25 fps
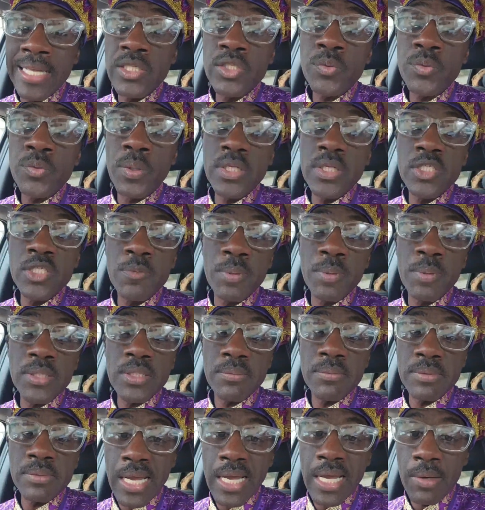just want to spend
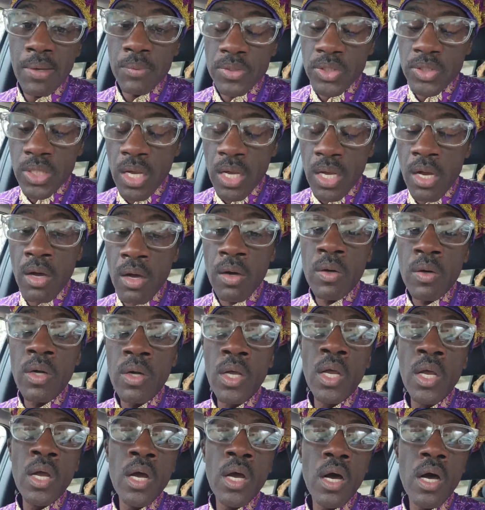some time with y'all.
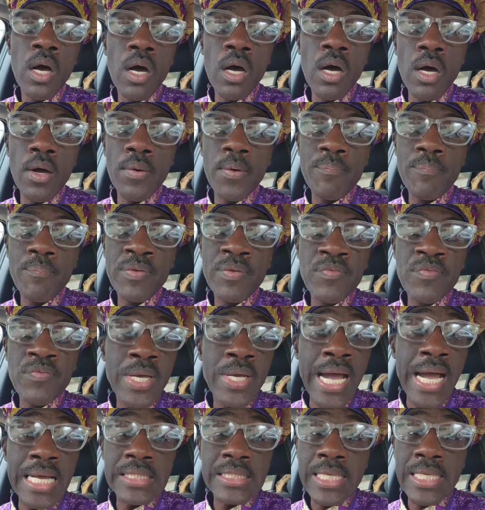If you
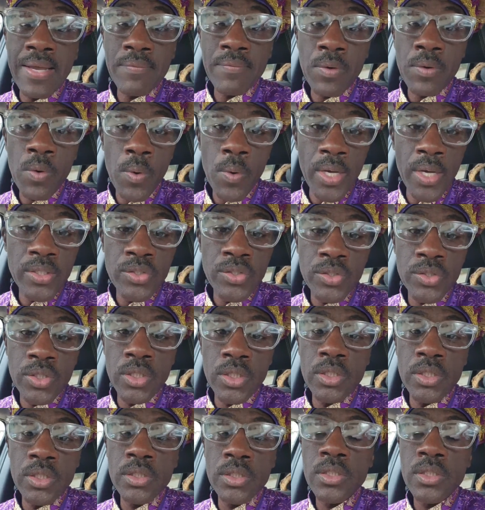guys have
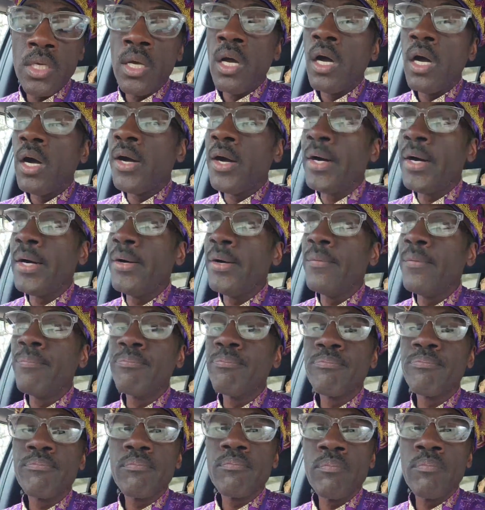questions,
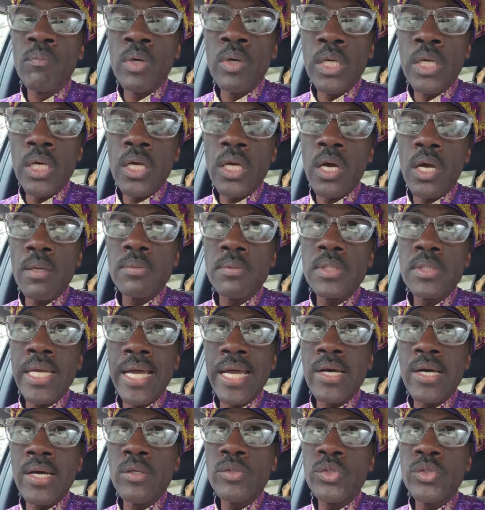when it comes
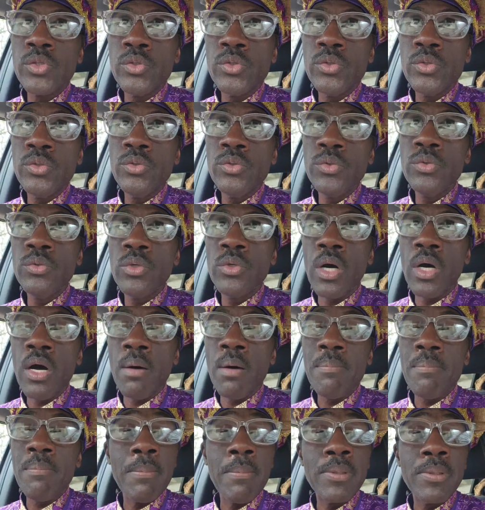down to
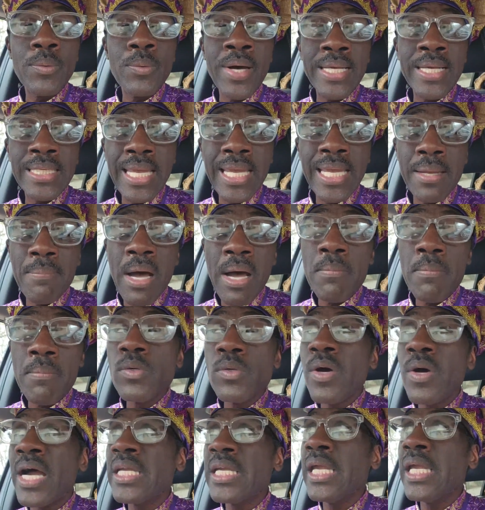
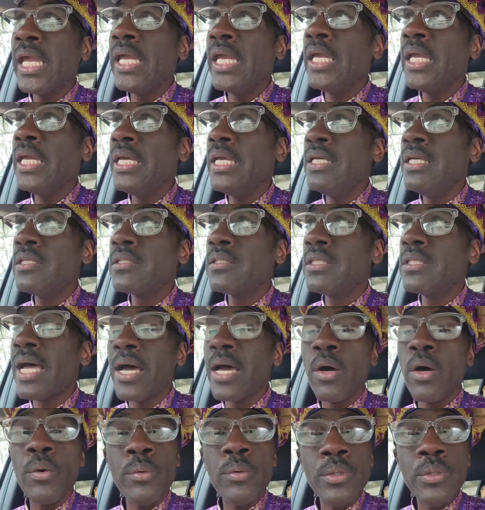Babalu Aye is
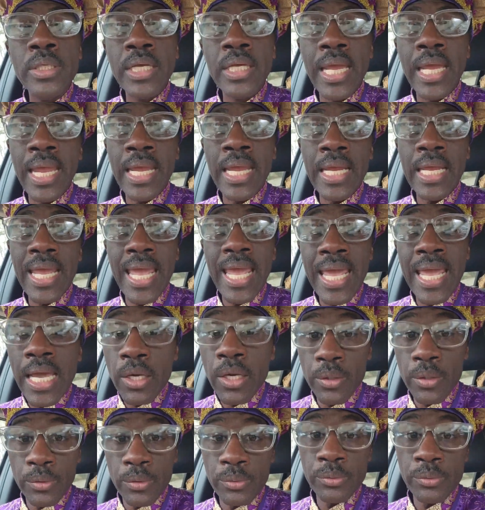not only a
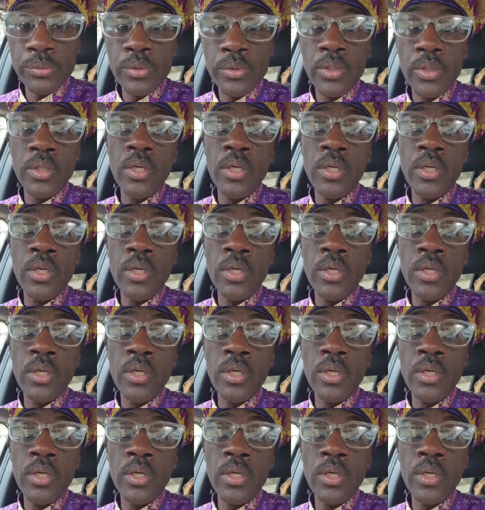Egun,